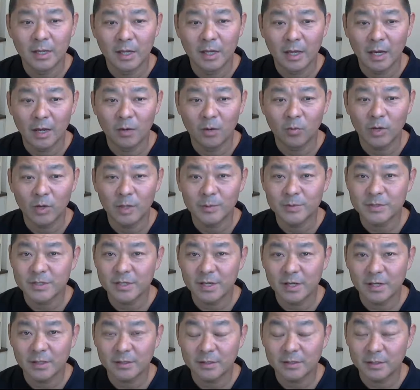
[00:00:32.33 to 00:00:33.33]
a
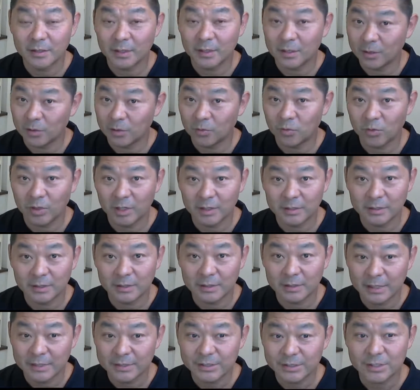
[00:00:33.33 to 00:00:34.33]
website that I
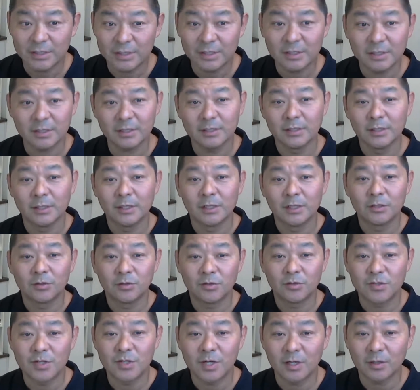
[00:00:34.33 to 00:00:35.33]
created last year
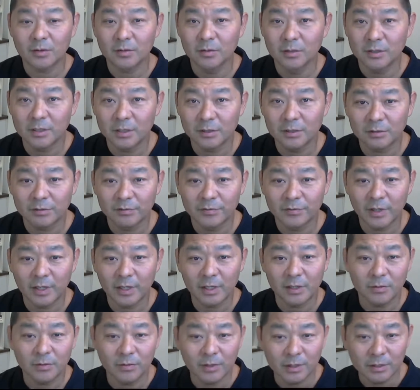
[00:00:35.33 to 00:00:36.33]
to share content of
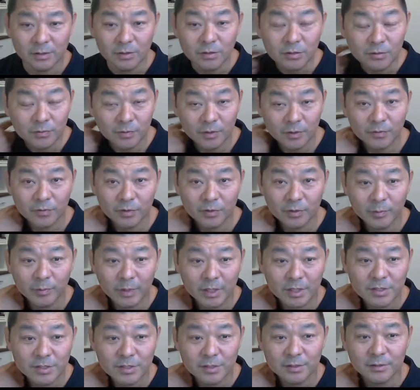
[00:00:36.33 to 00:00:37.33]
value and useful
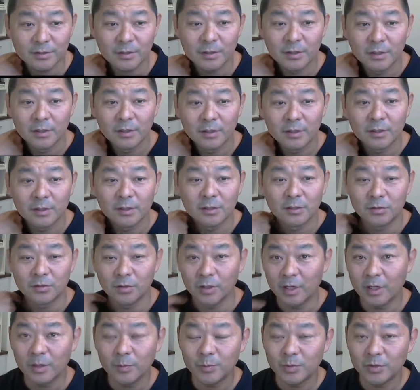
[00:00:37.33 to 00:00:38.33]
information
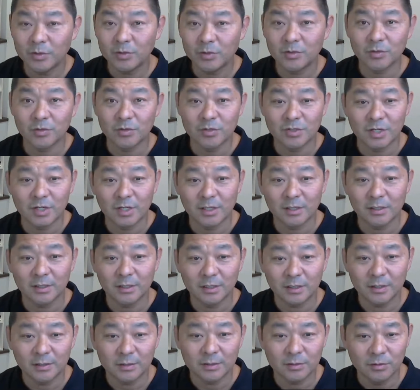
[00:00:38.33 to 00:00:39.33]
to help you in your
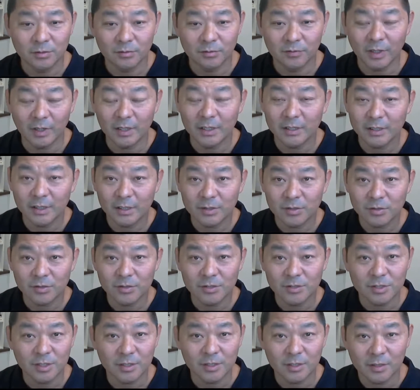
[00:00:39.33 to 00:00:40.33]
journey to validate your
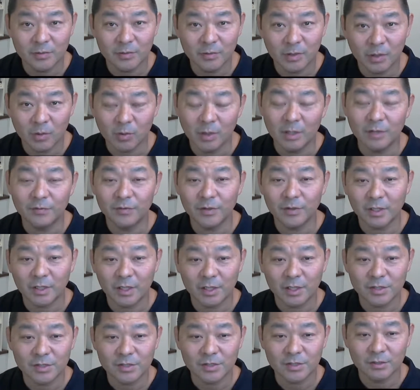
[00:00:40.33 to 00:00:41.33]
engineering
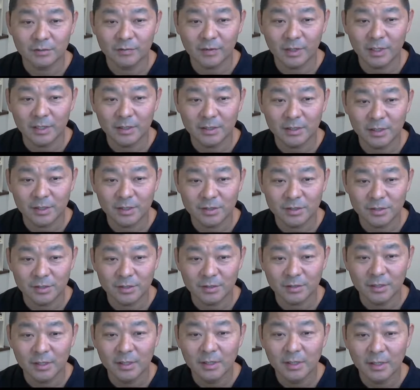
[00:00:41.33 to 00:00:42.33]
qualification
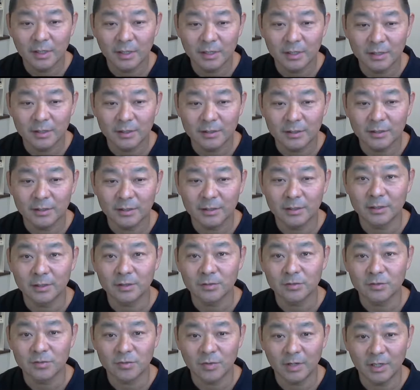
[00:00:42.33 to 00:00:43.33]
validation here in
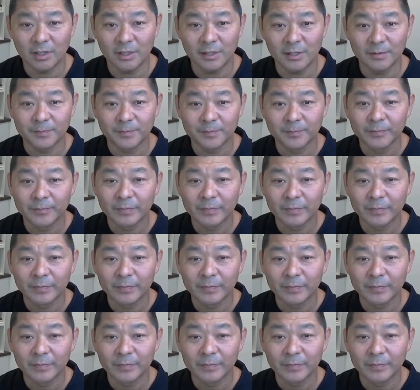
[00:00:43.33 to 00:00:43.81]
Australia.